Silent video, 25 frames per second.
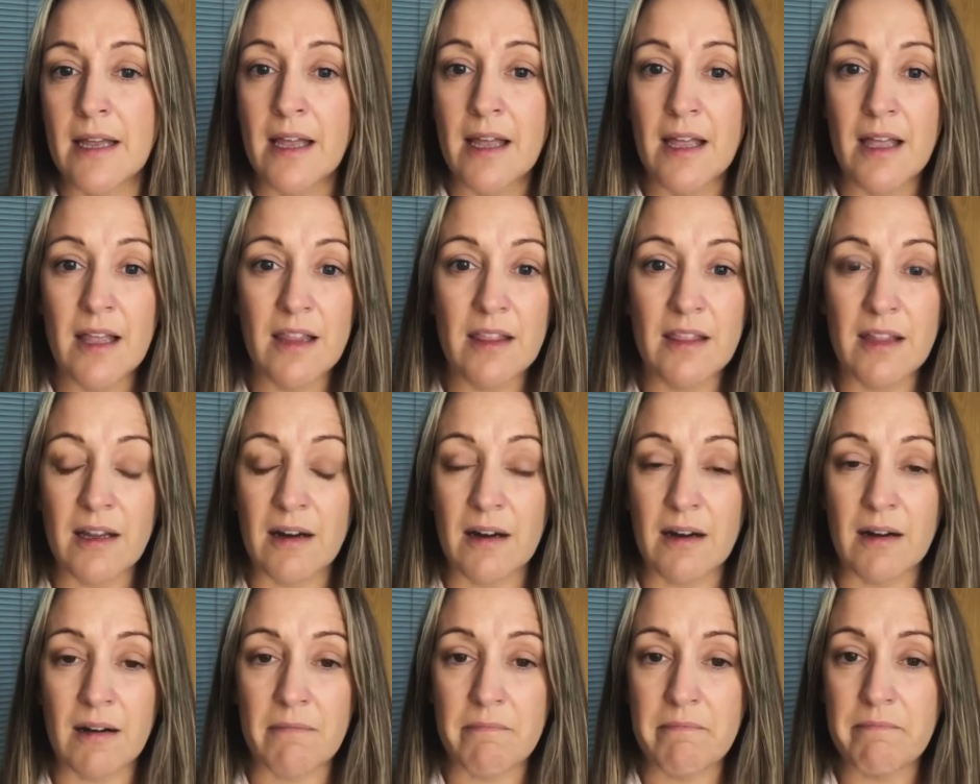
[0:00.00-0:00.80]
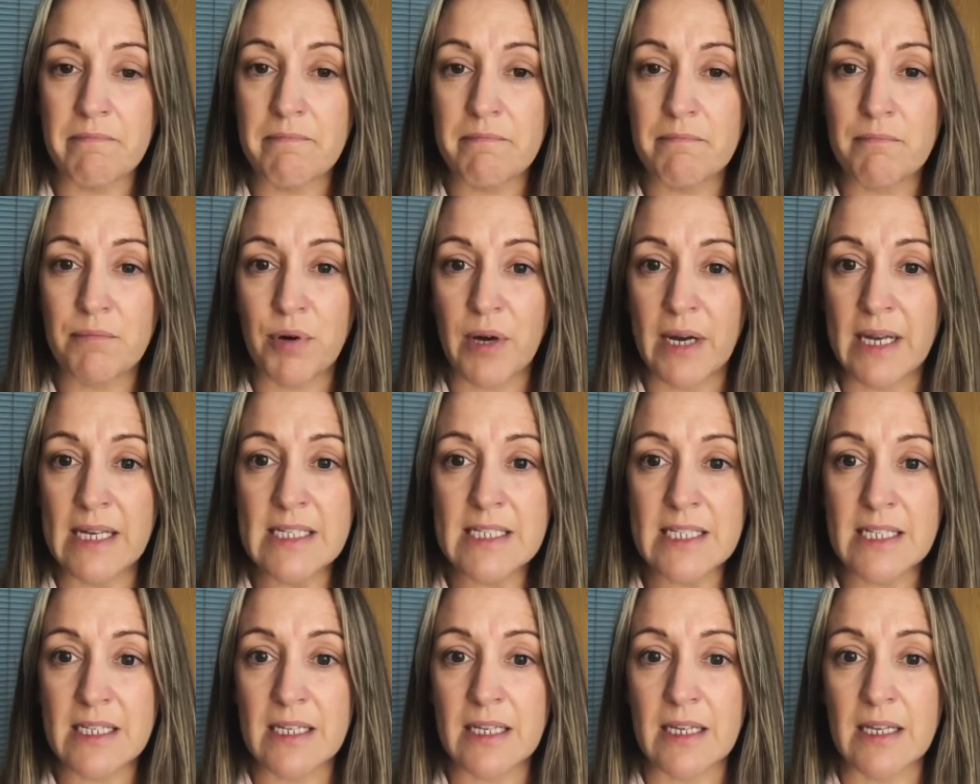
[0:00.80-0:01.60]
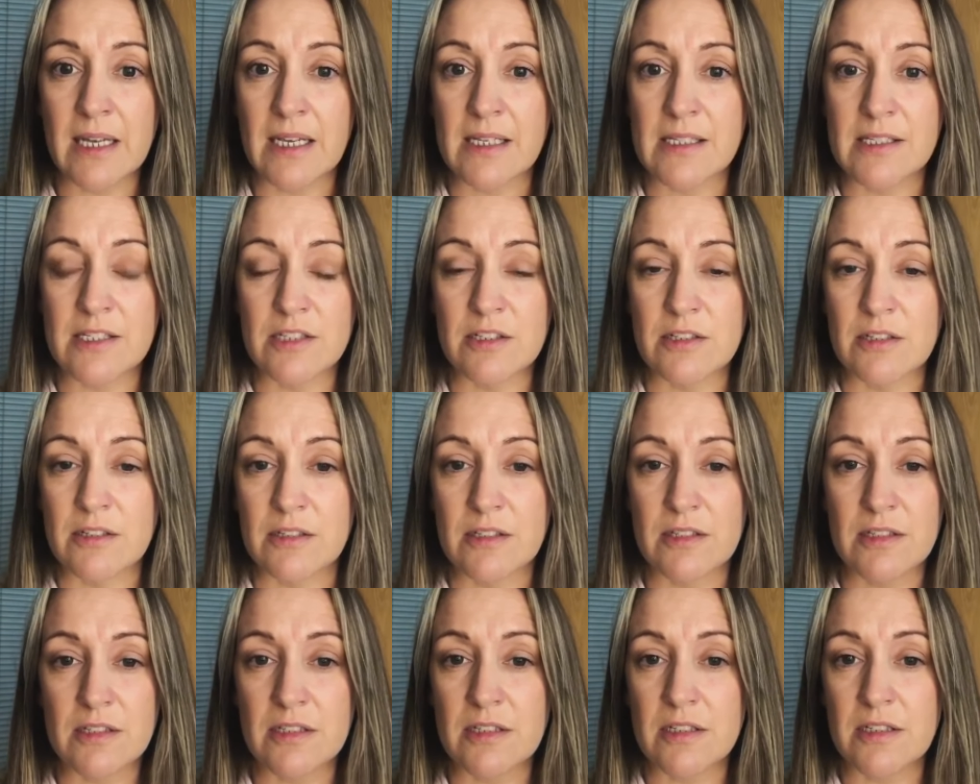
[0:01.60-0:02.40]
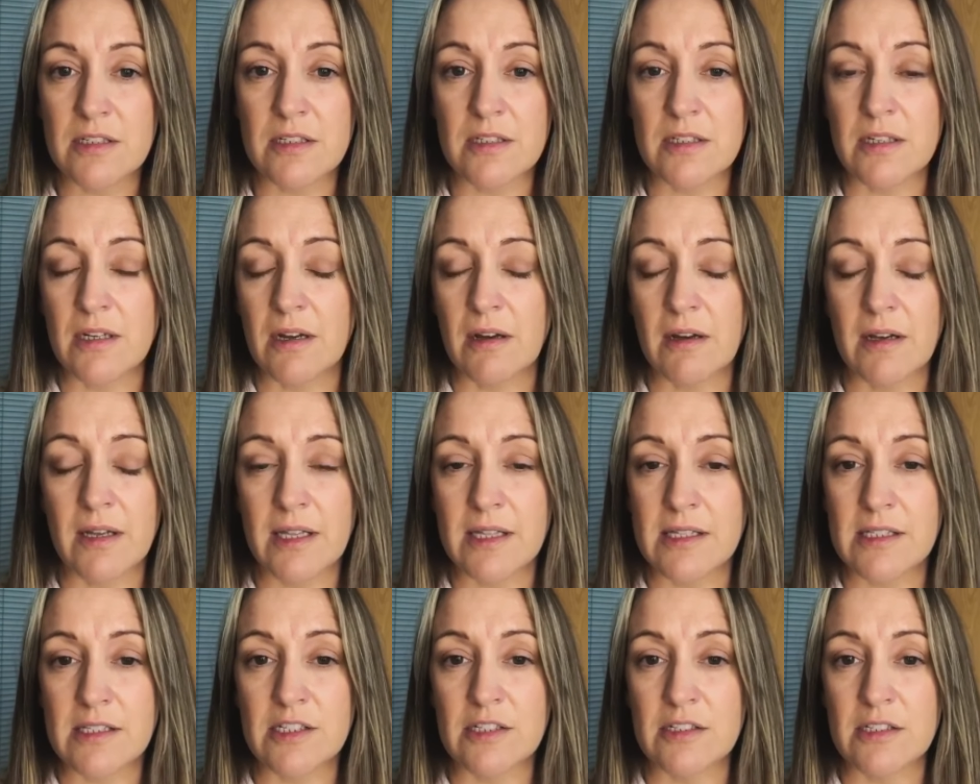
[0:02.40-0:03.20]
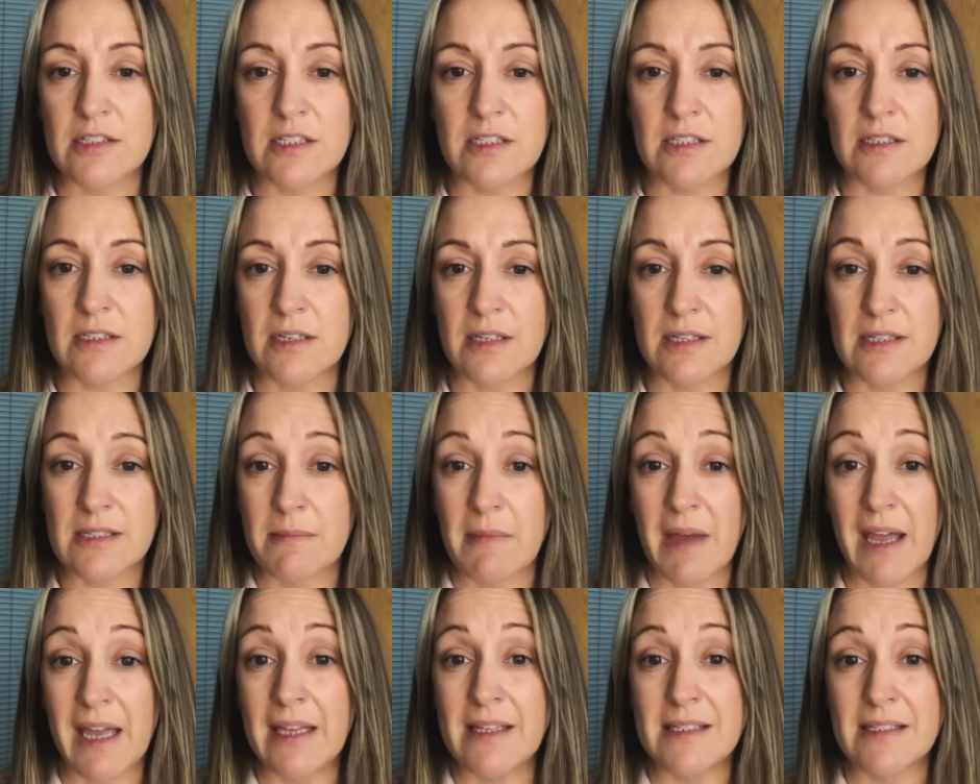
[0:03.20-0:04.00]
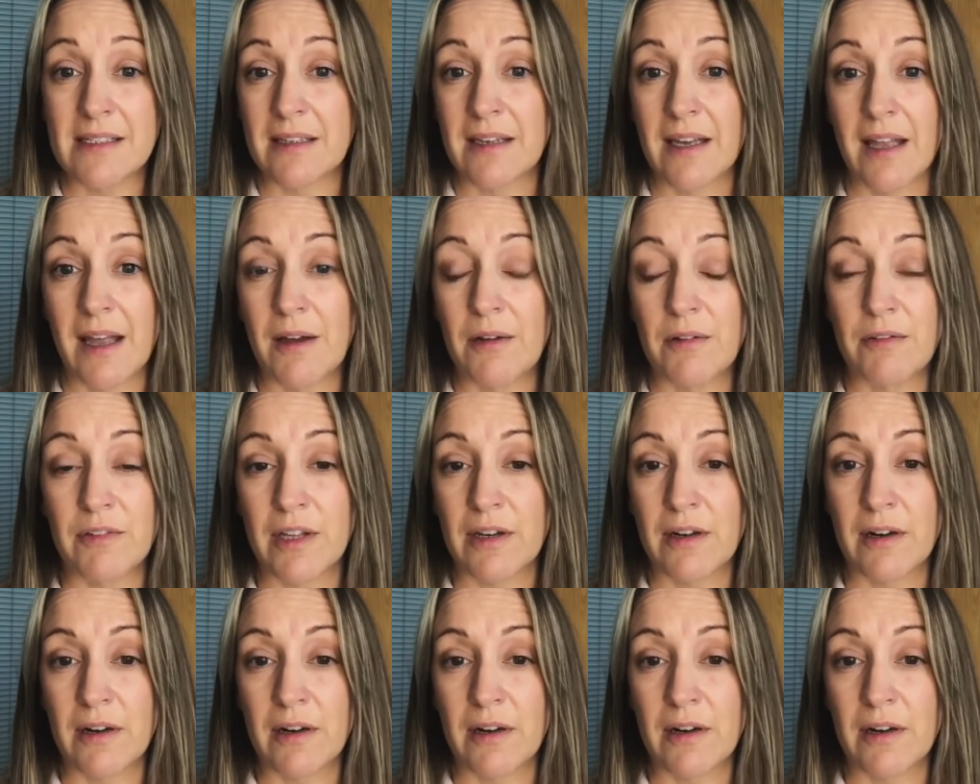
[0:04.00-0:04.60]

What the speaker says: their printing has it's amazing now.